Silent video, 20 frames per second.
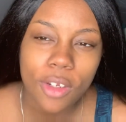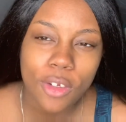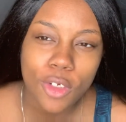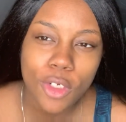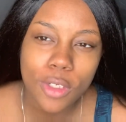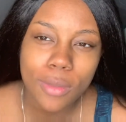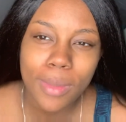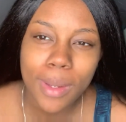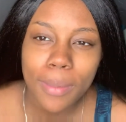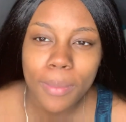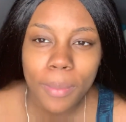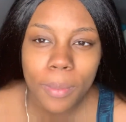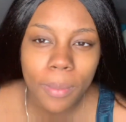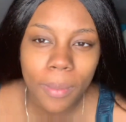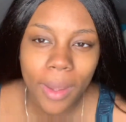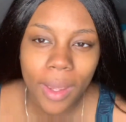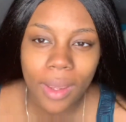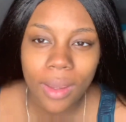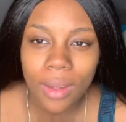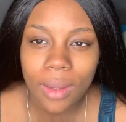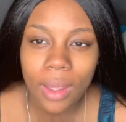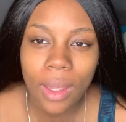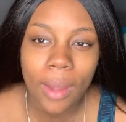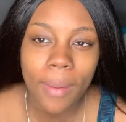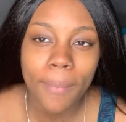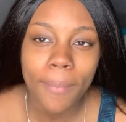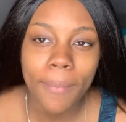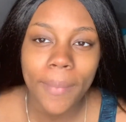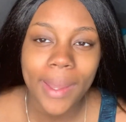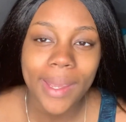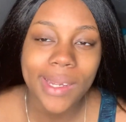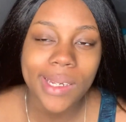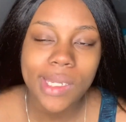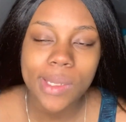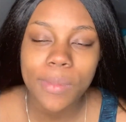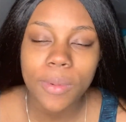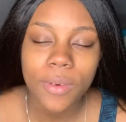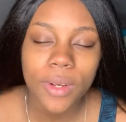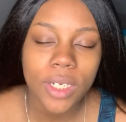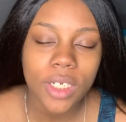She's my
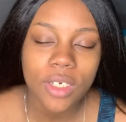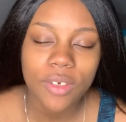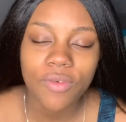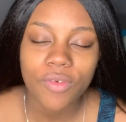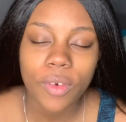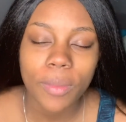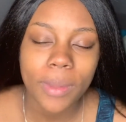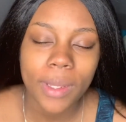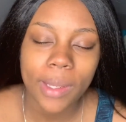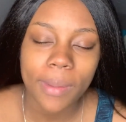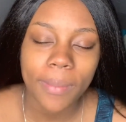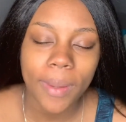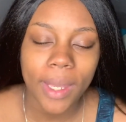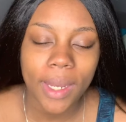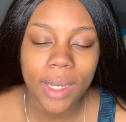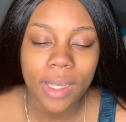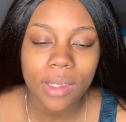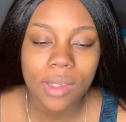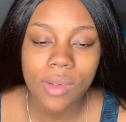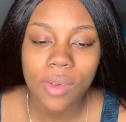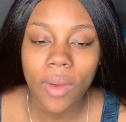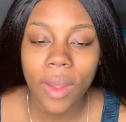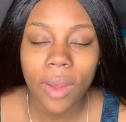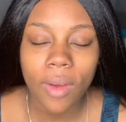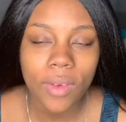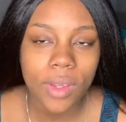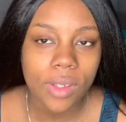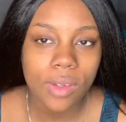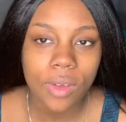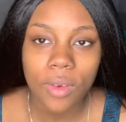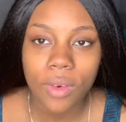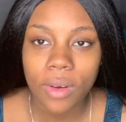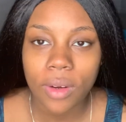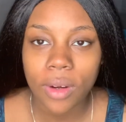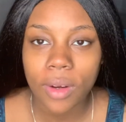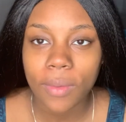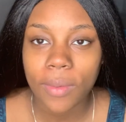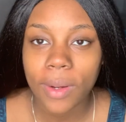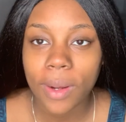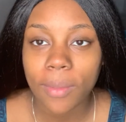inspiration for being petty. So I always go to
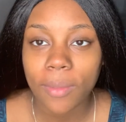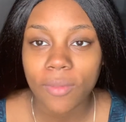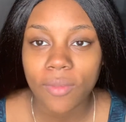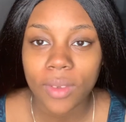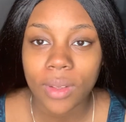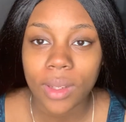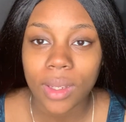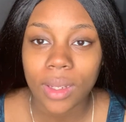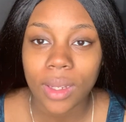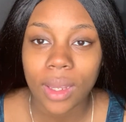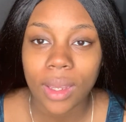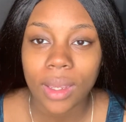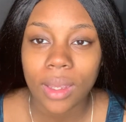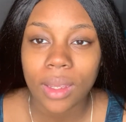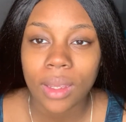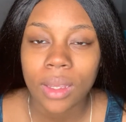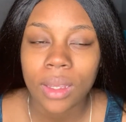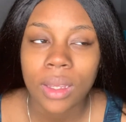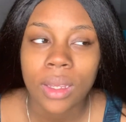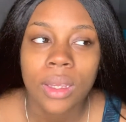her when I'm feeling like